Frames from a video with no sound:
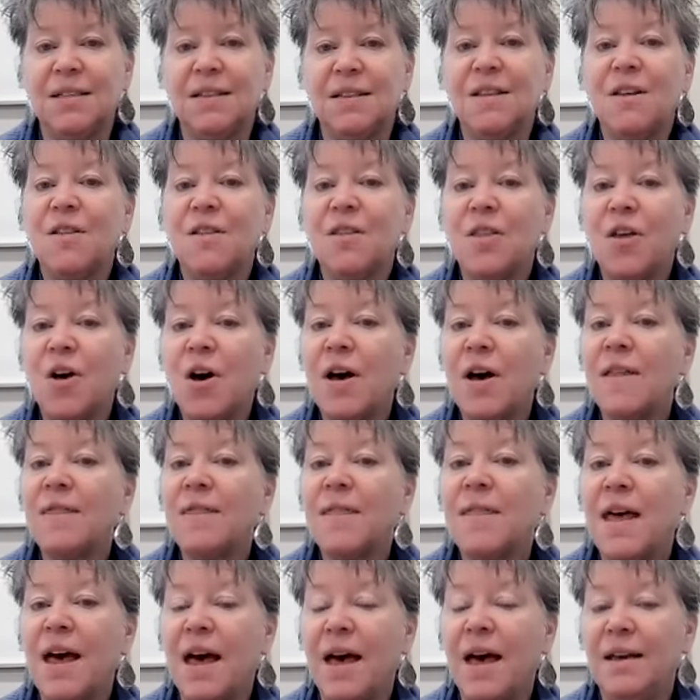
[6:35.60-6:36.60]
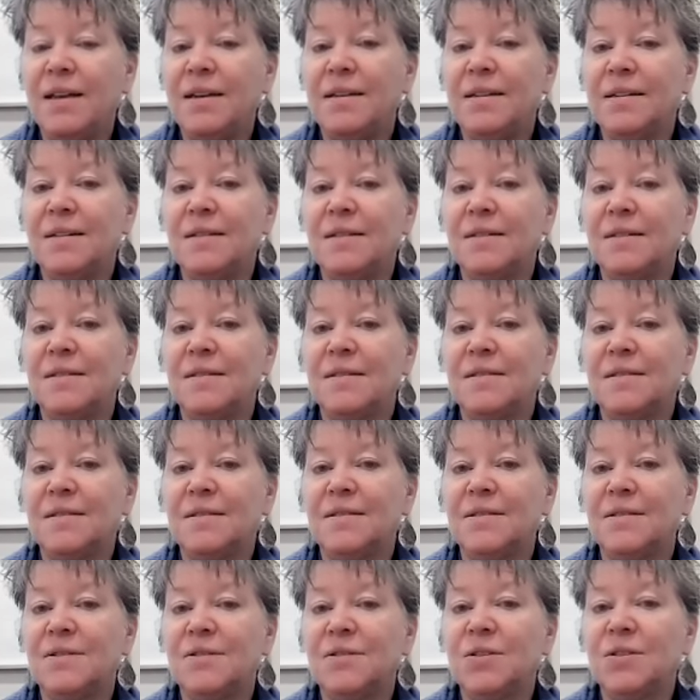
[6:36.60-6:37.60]
the thought that
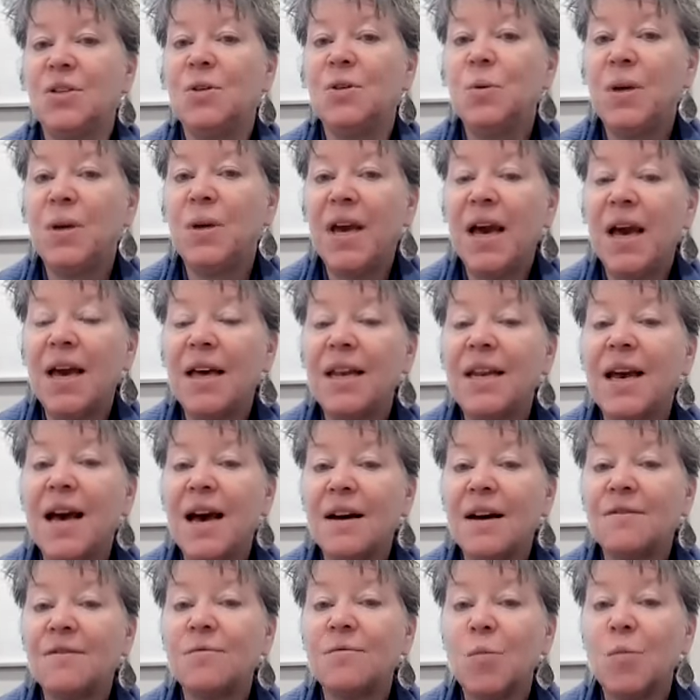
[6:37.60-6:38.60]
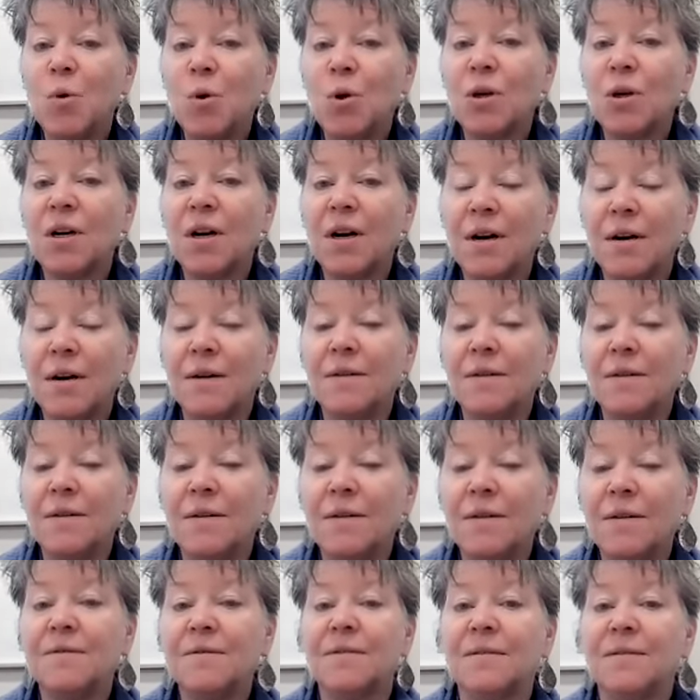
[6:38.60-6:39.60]
you can have more
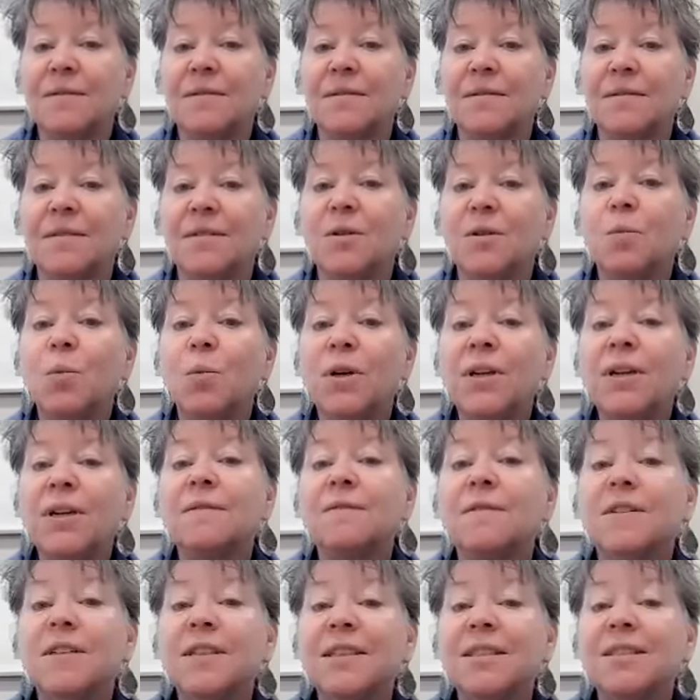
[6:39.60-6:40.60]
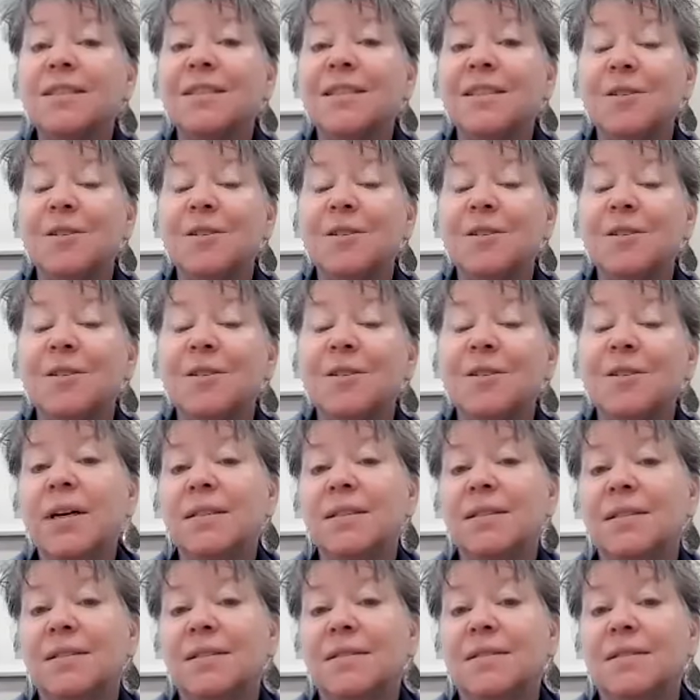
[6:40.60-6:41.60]
of whatever it is that you
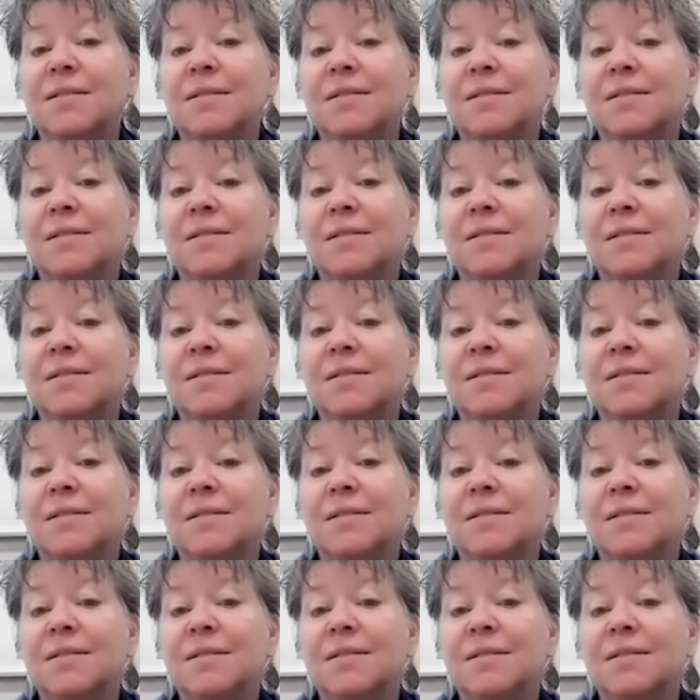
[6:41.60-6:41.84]
want.